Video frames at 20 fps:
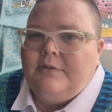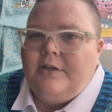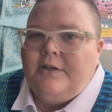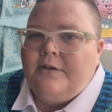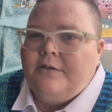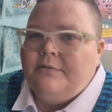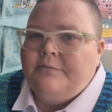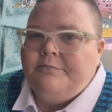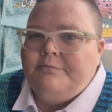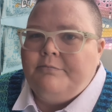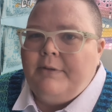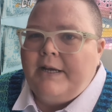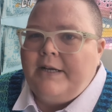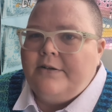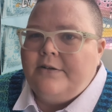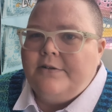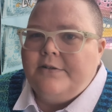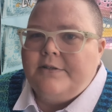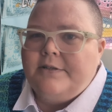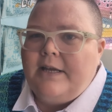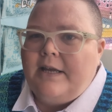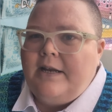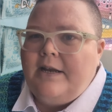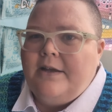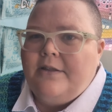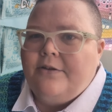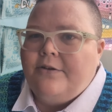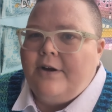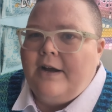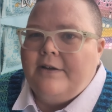you know, Michael's, any
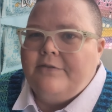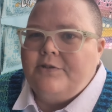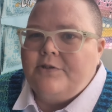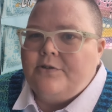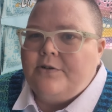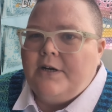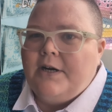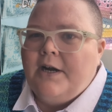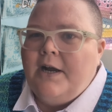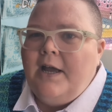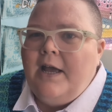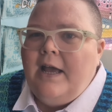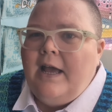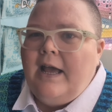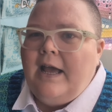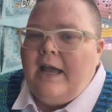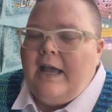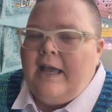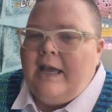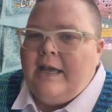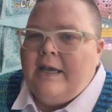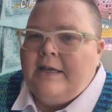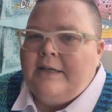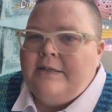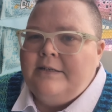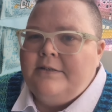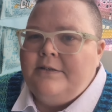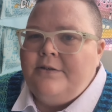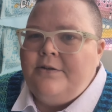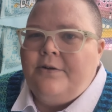other craft store,
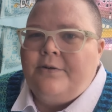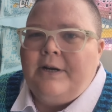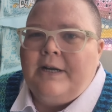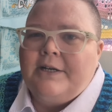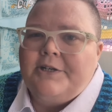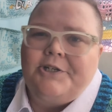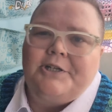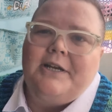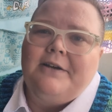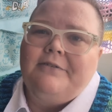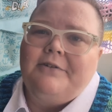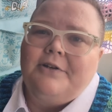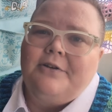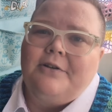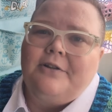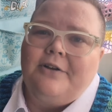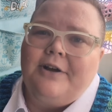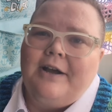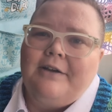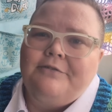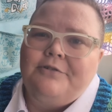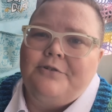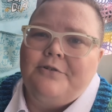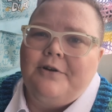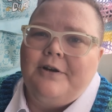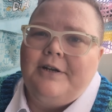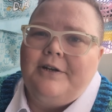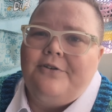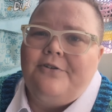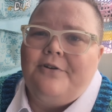and you don't actually have to go to the craft
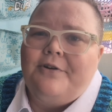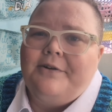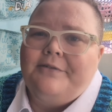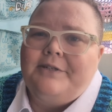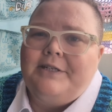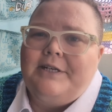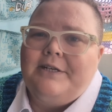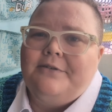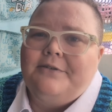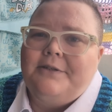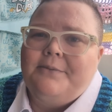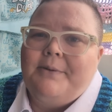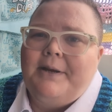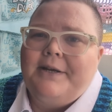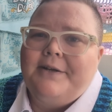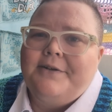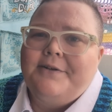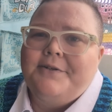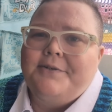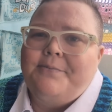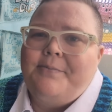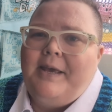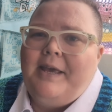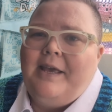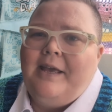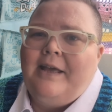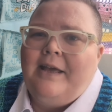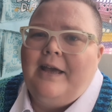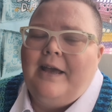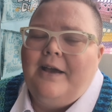store, and you don't have to deal with the Michaels
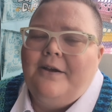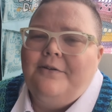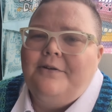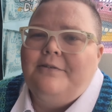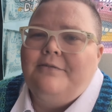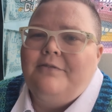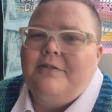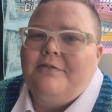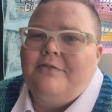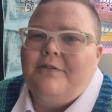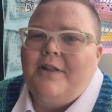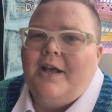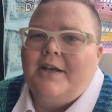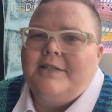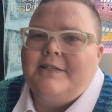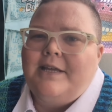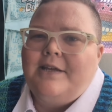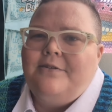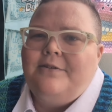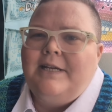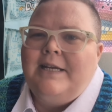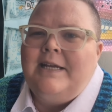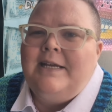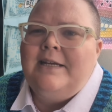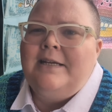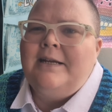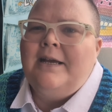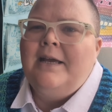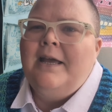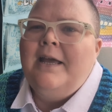being out of the floss that you
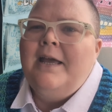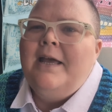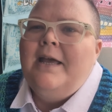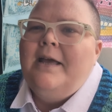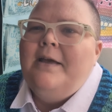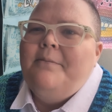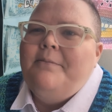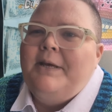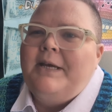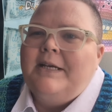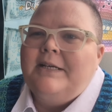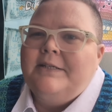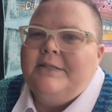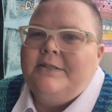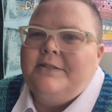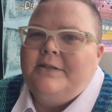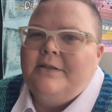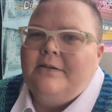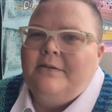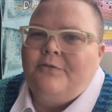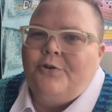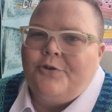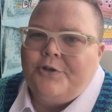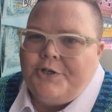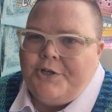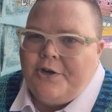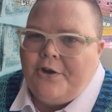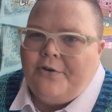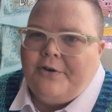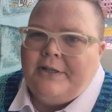need, because of
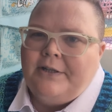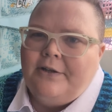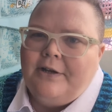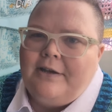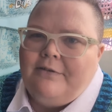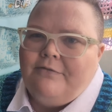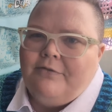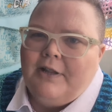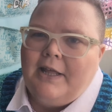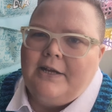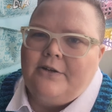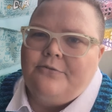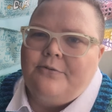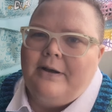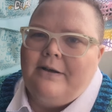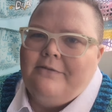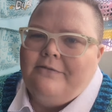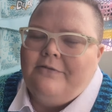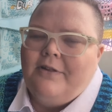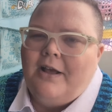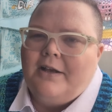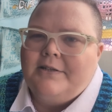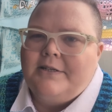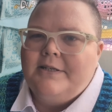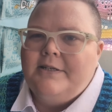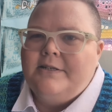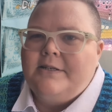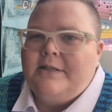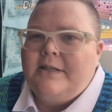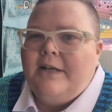course you go in looking for like 12
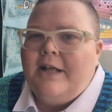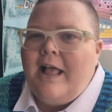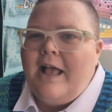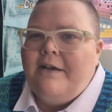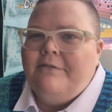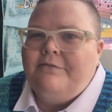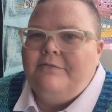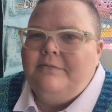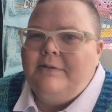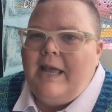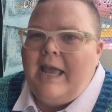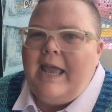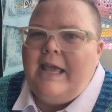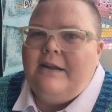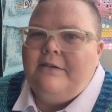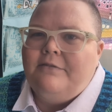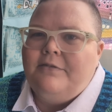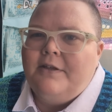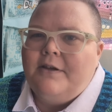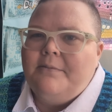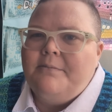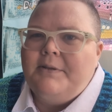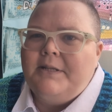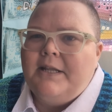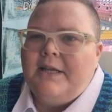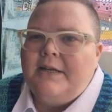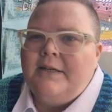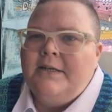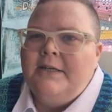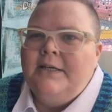flosses and they'll have 8 of them, and
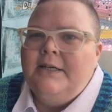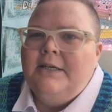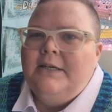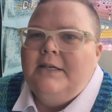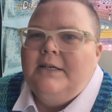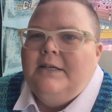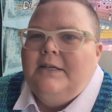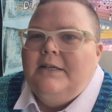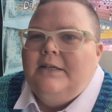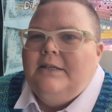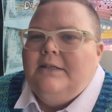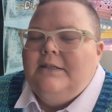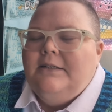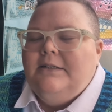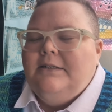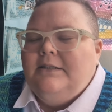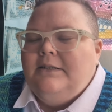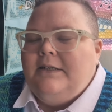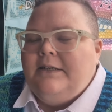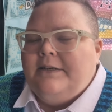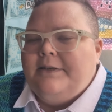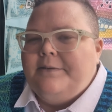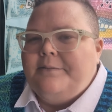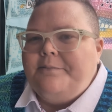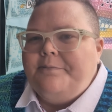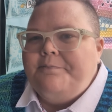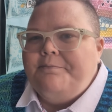then yeah,